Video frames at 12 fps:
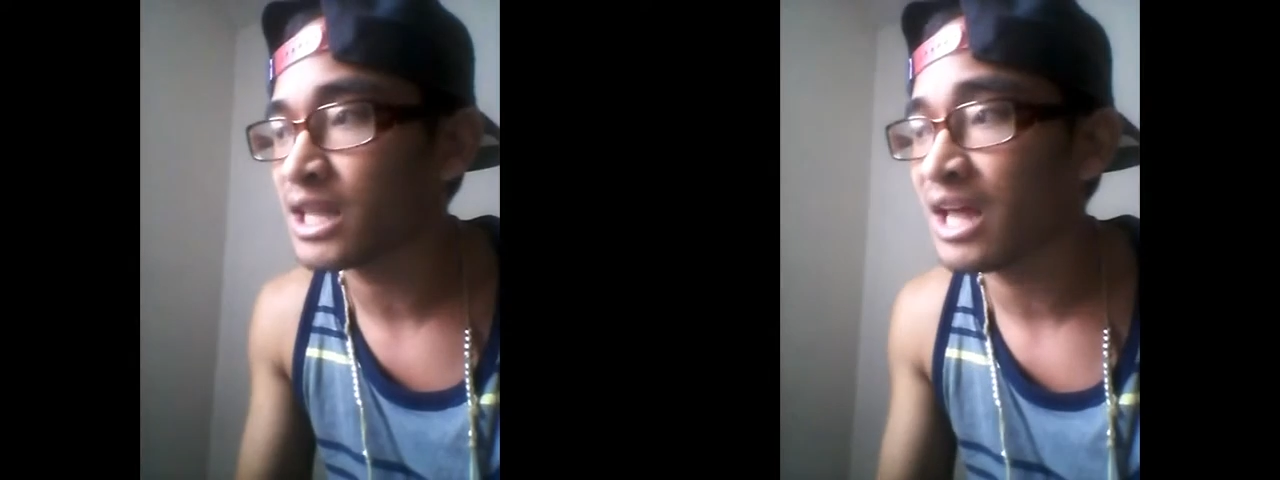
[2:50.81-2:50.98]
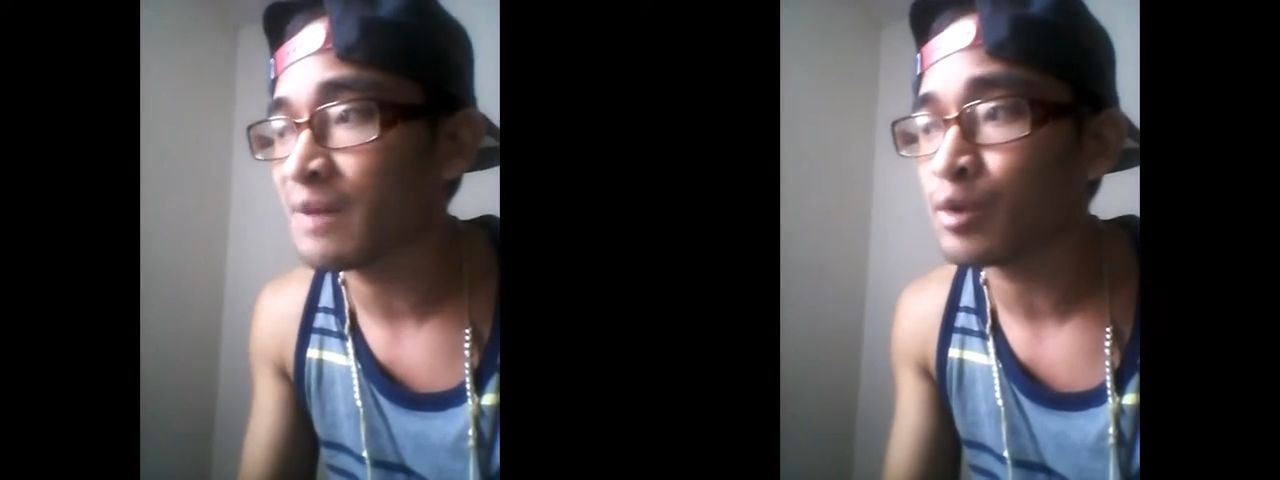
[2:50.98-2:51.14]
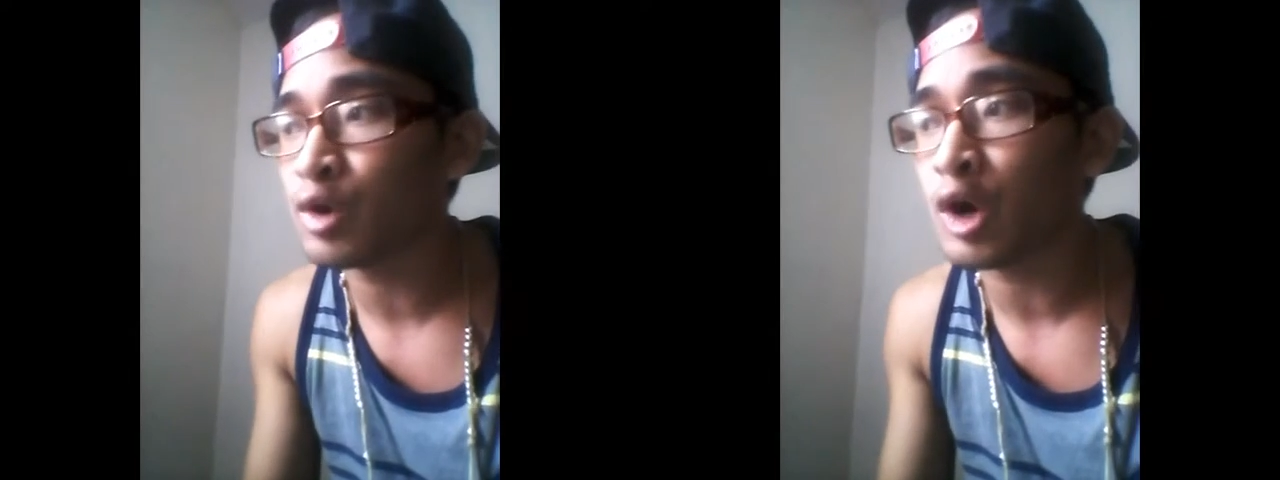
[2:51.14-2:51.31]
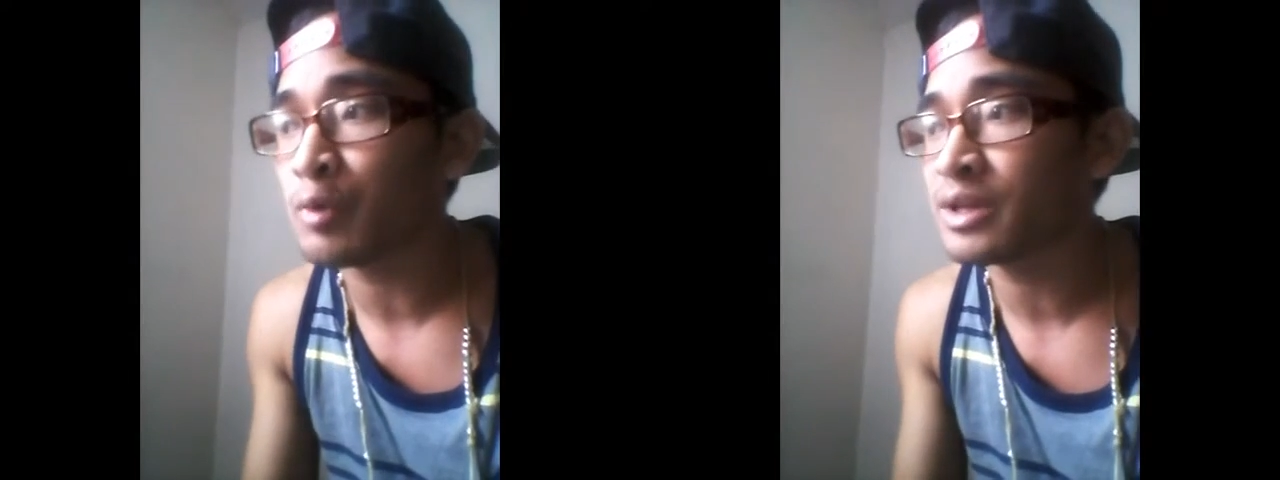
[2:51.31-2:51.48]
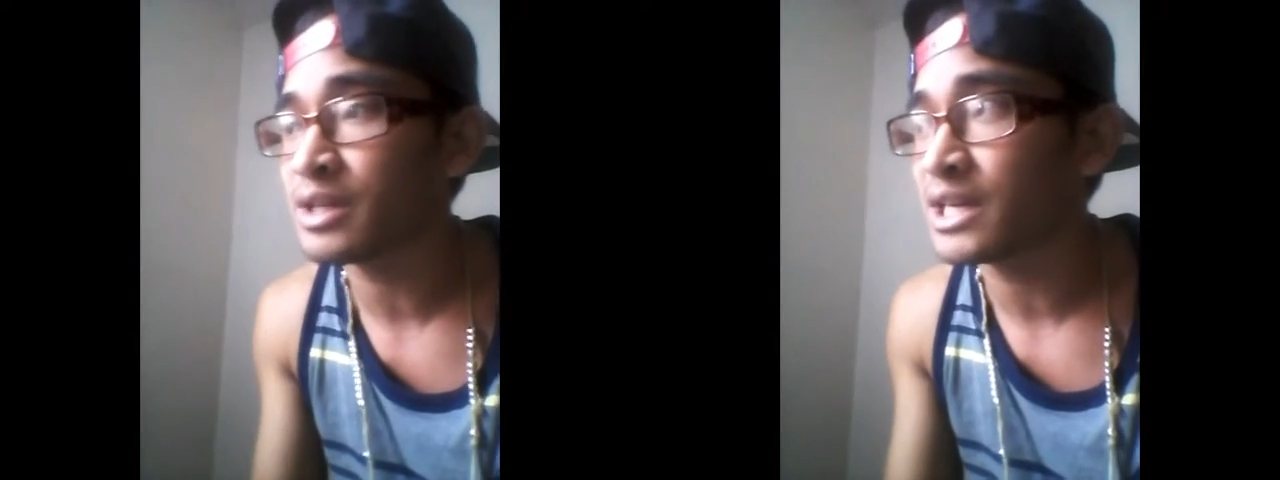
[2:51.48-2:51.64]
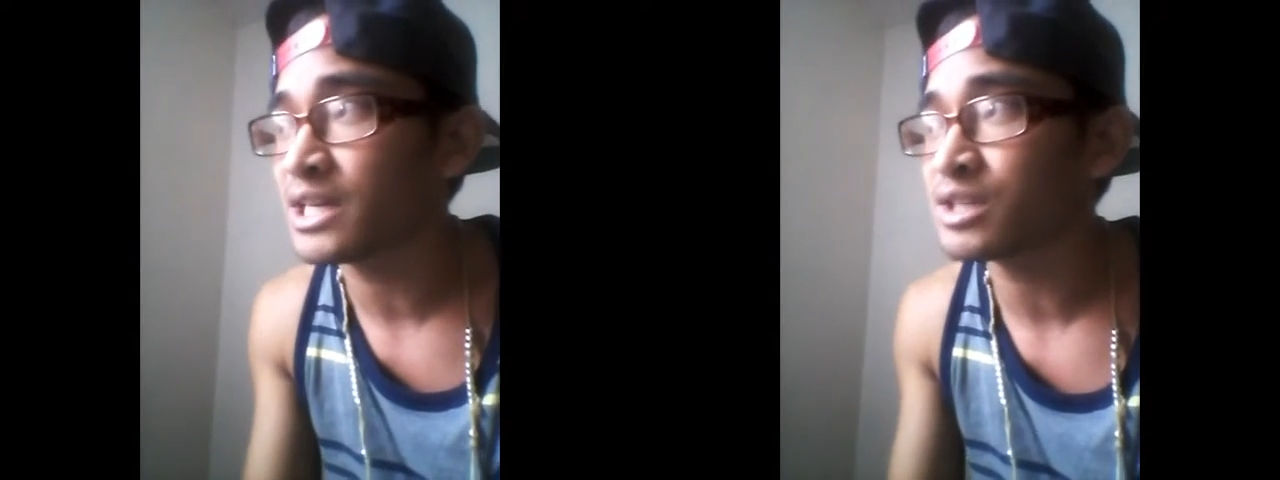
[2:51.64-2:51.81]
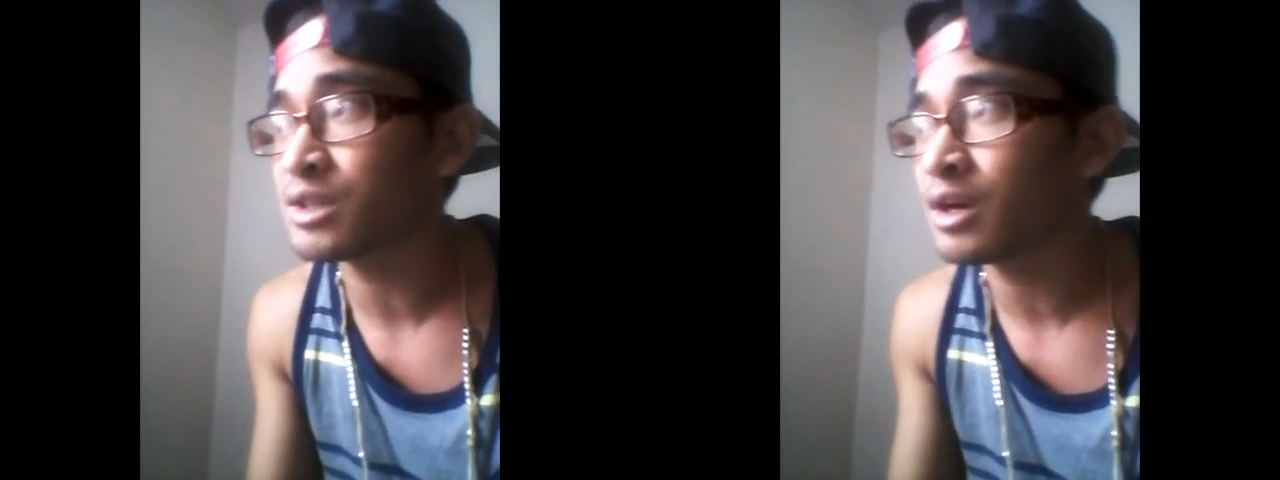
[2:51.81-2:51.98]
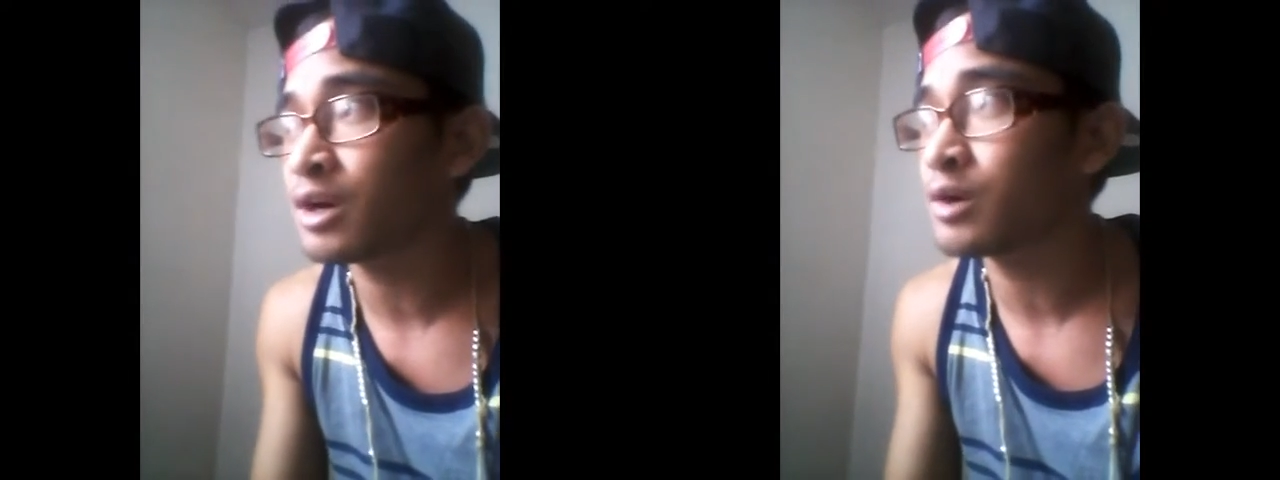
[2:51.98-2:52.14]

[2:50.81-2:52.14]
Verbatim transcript: and I'm going into the